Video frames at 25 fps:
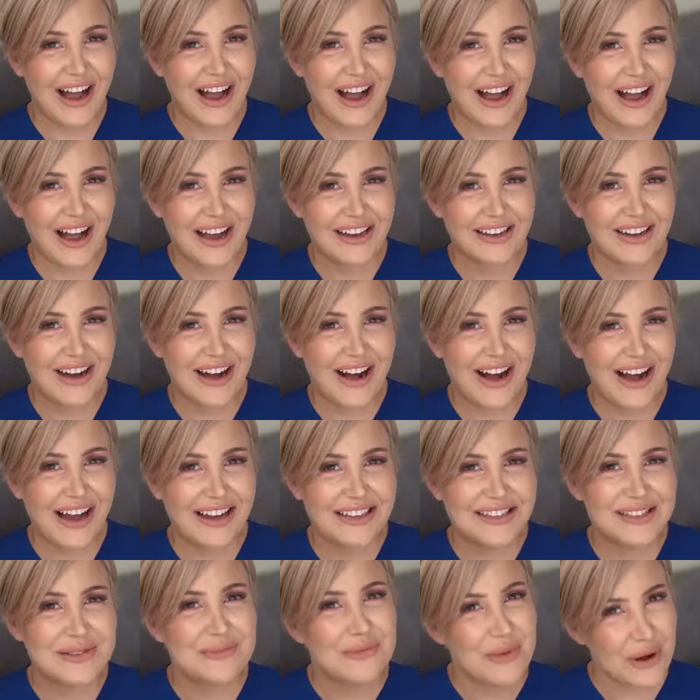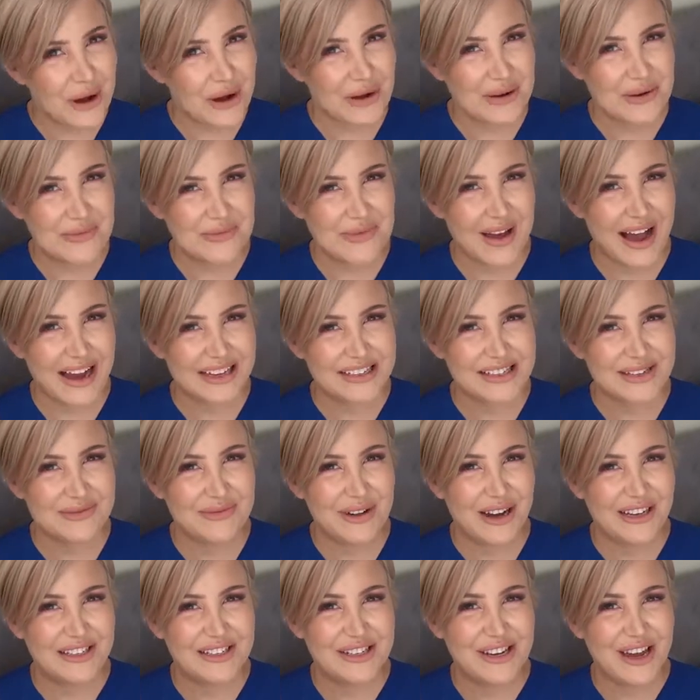Hi guys, welcome back to
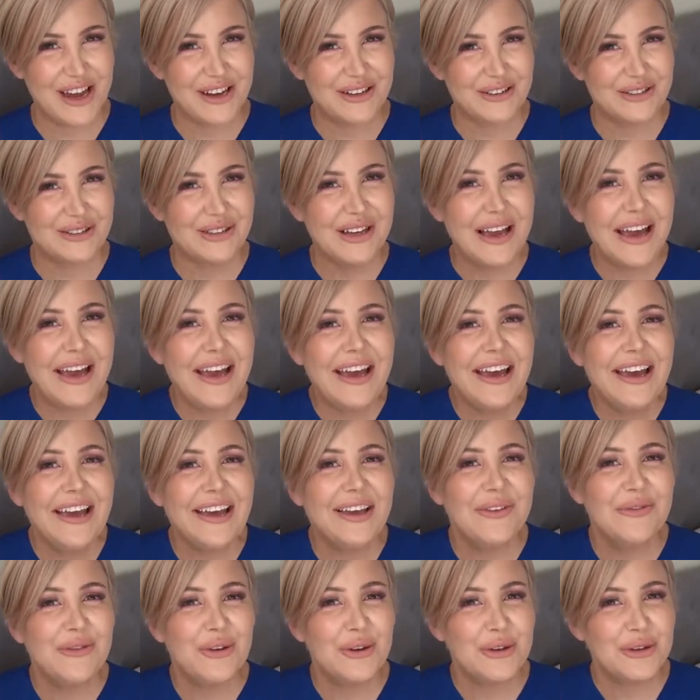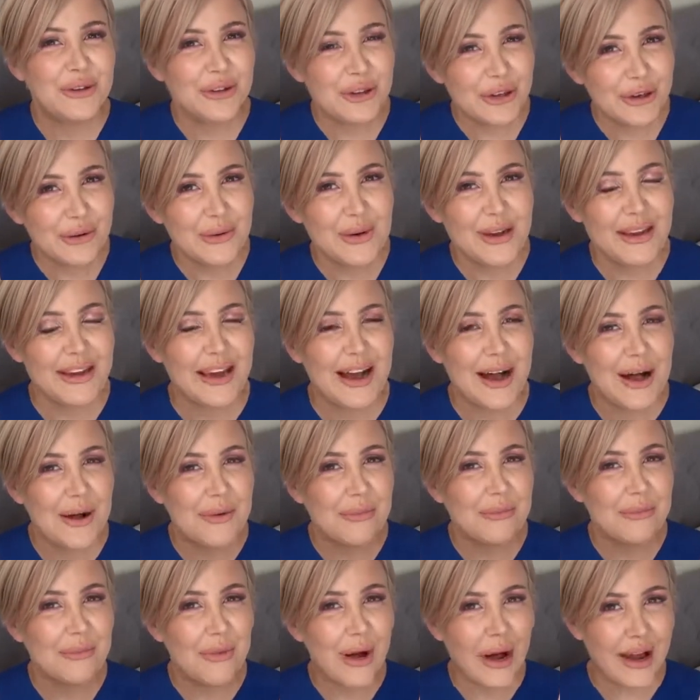my channel. If you're new
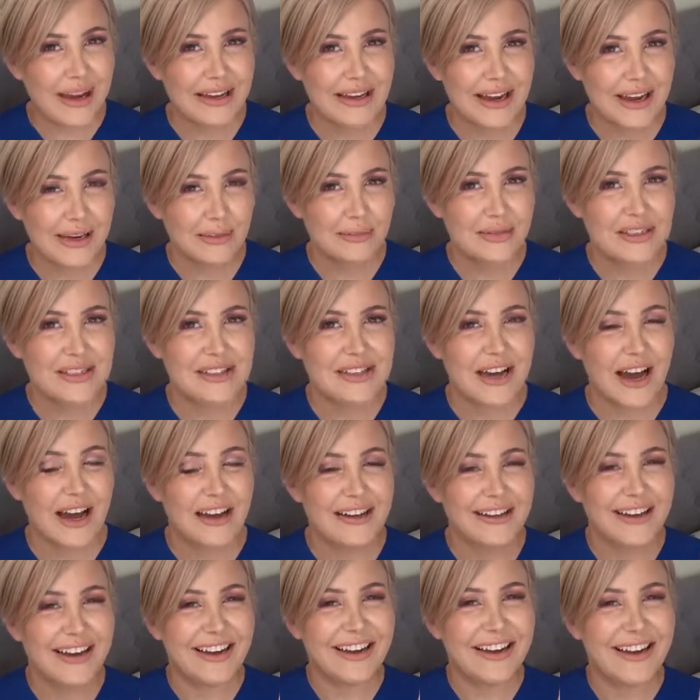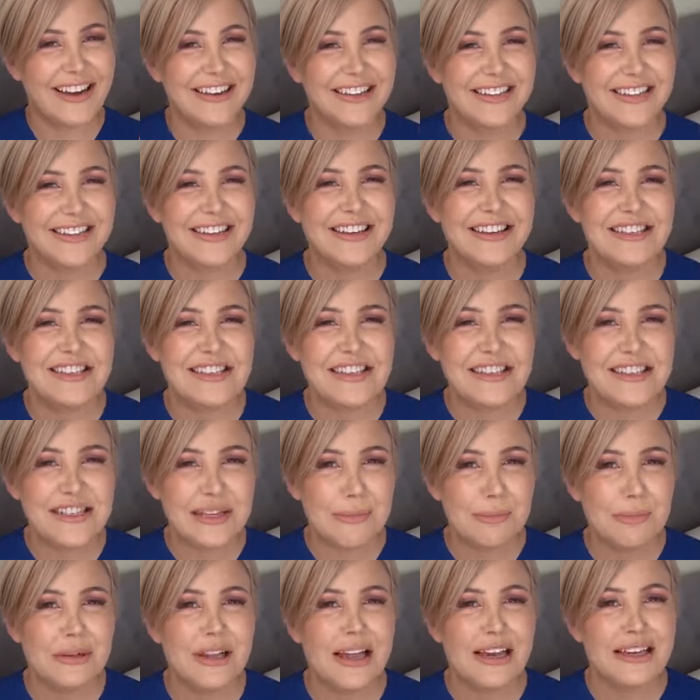here, my name's Nadia and this is
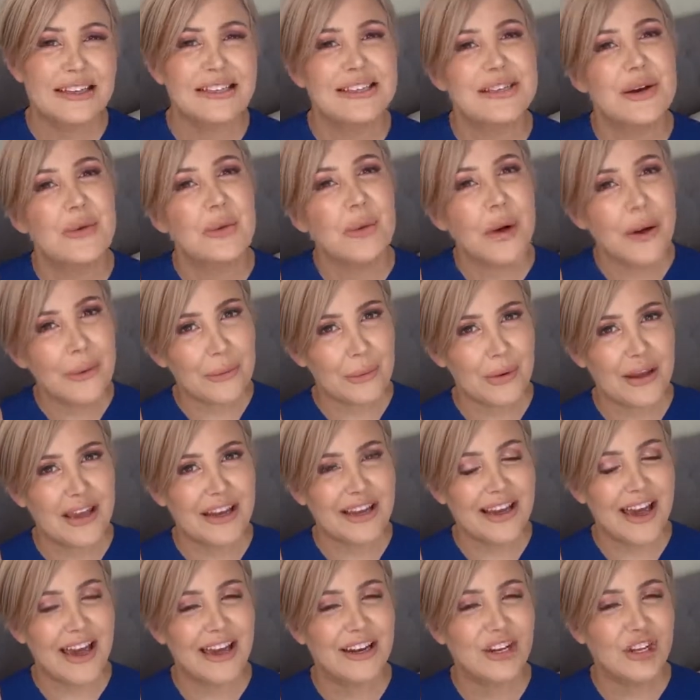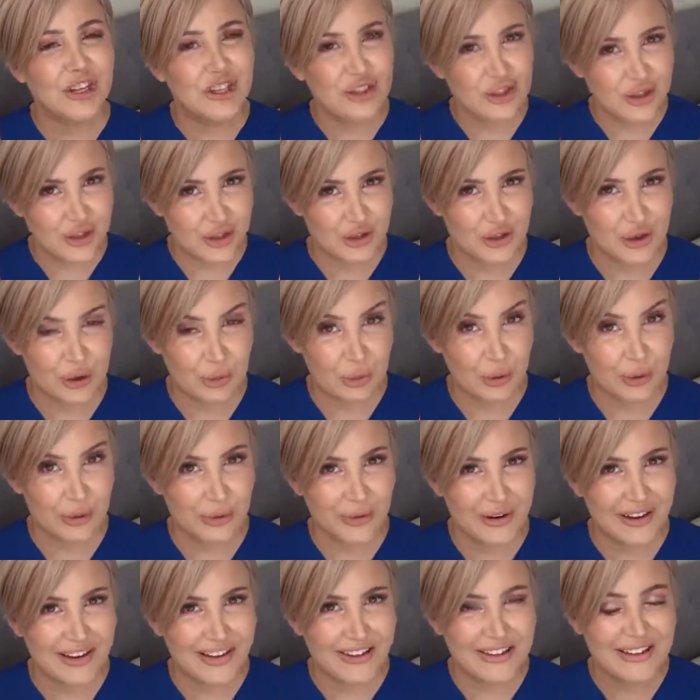the place where we get super
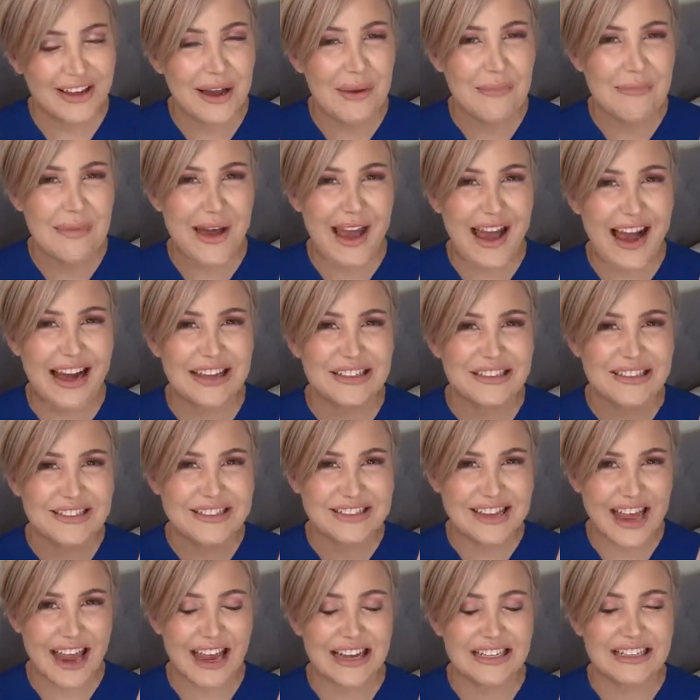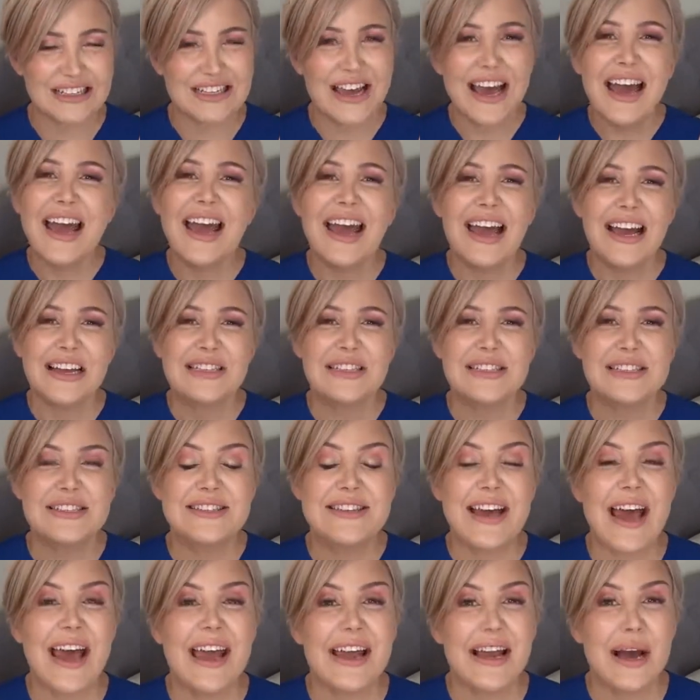real about sex. And
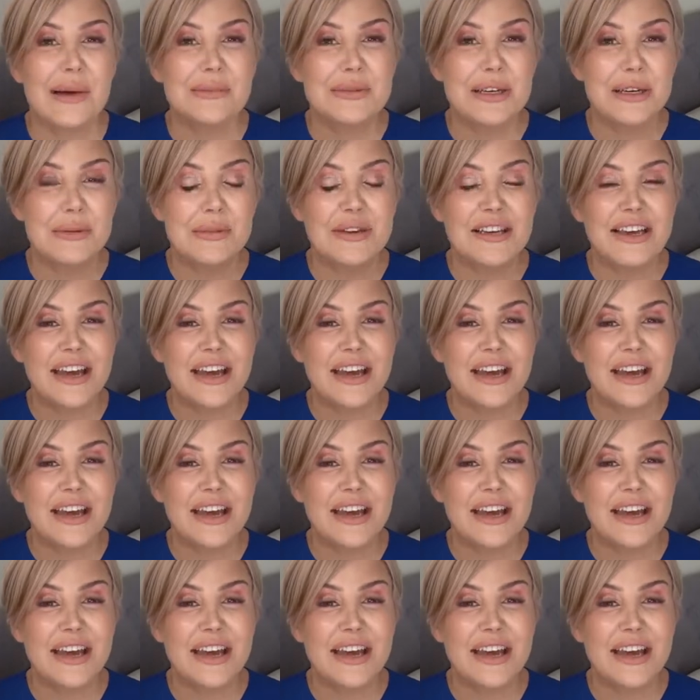today I'm going to be